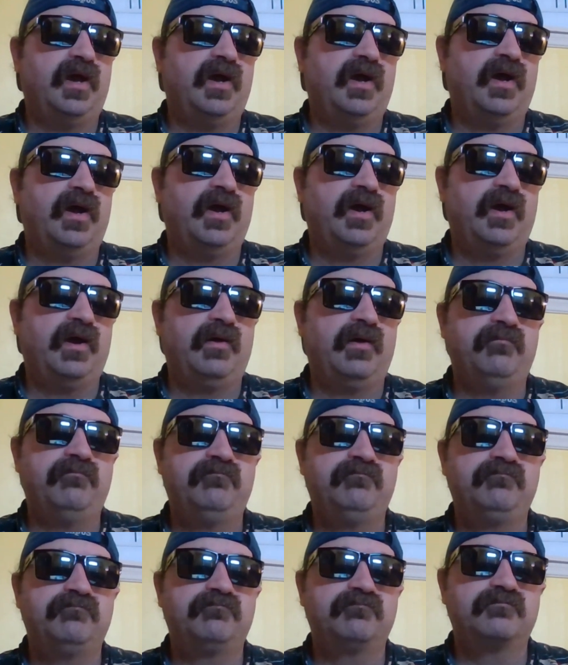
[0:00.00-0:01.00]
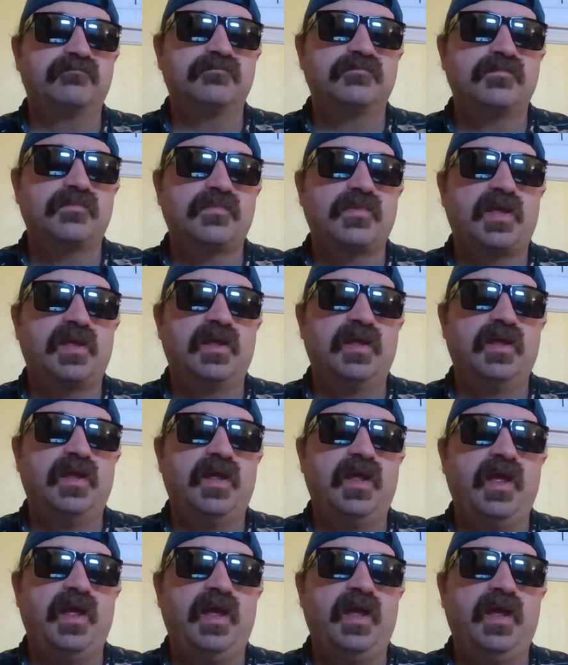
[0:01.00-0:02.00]
And
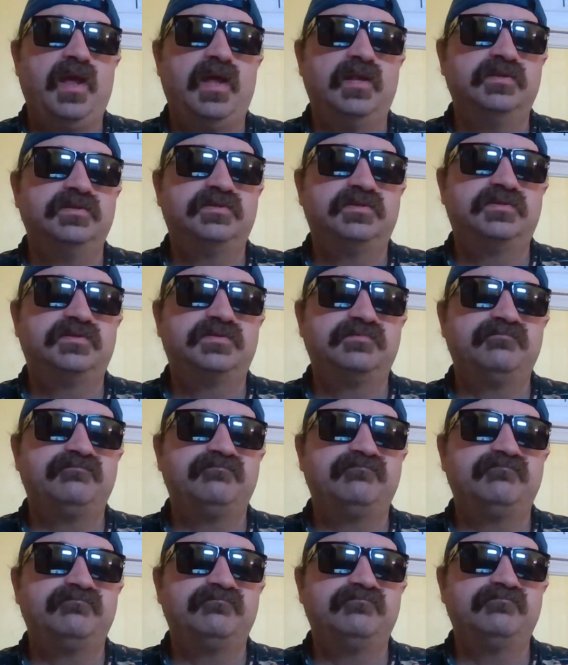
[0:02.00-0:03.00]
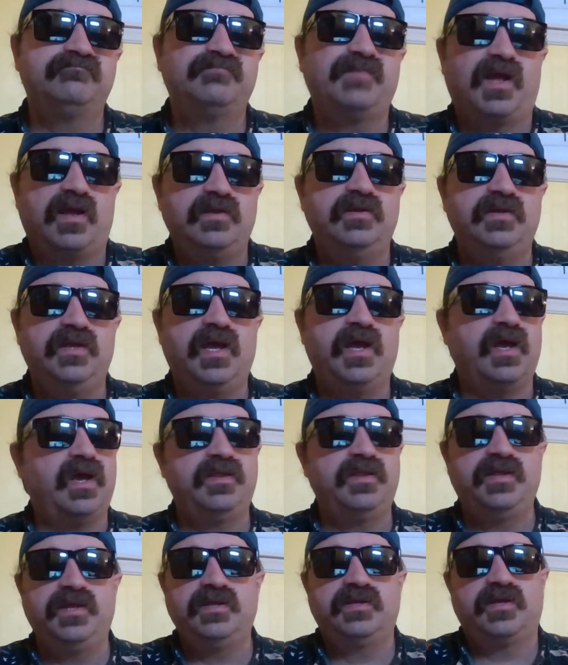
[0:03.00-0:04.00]
yeah,
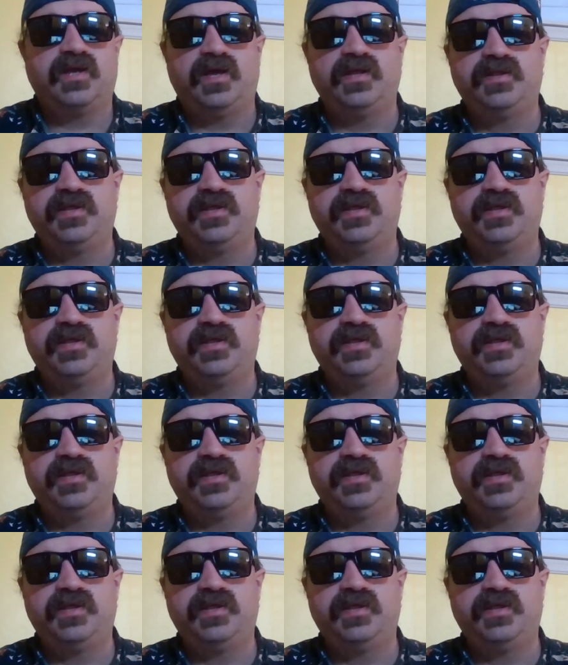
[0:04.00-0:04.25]
I think